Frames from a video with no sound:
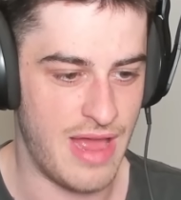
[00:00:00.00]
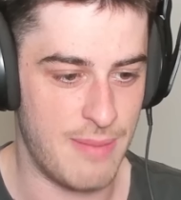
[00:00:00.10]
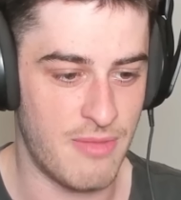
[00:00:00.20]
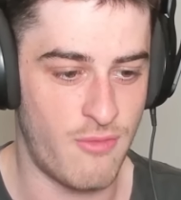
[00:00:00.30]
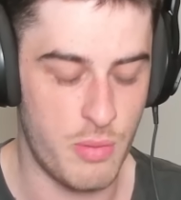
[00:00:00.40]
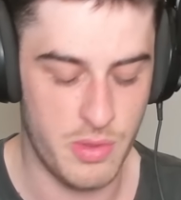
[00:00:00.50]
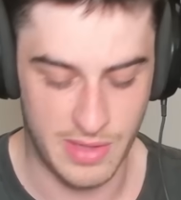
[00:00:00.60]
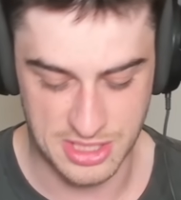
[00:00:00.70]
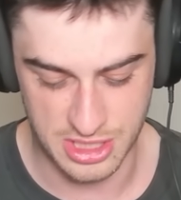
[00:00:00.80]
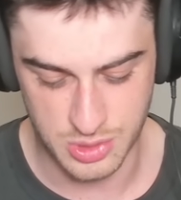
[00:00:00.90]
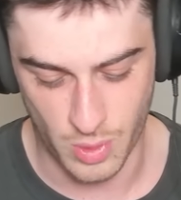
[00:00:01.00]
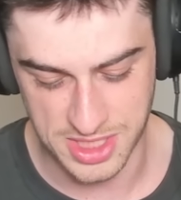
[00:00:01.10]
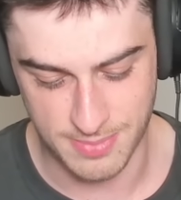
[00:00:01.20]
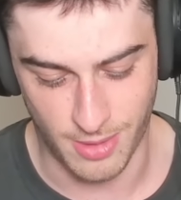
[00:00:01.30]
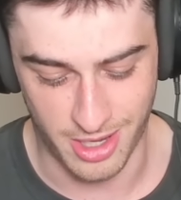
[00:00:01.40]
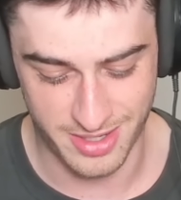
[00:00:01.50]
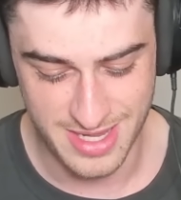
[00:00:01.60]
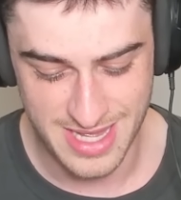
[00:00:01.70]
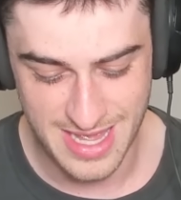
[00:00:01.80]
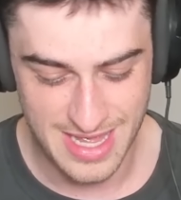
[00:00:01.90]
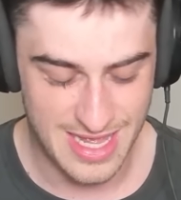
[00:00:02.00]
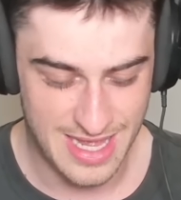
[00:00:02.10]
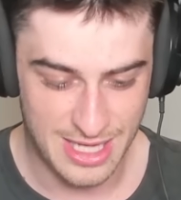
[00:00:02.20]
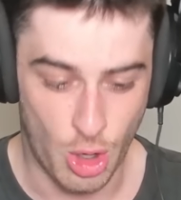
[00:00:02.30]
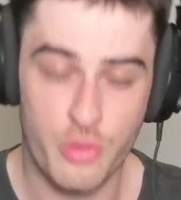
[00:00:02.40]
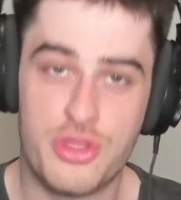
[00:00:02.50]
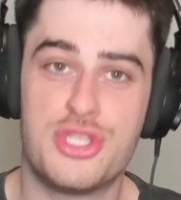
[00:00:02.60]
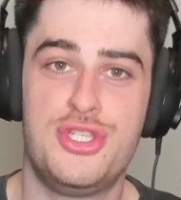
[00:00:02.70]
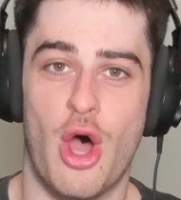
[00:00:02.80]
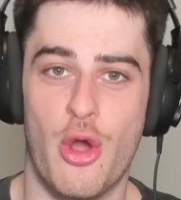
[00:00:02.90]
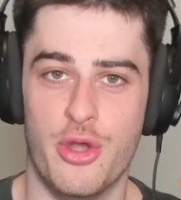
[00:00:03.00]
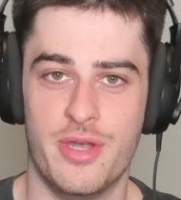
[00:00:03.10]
before we went to this one spot called The Zone.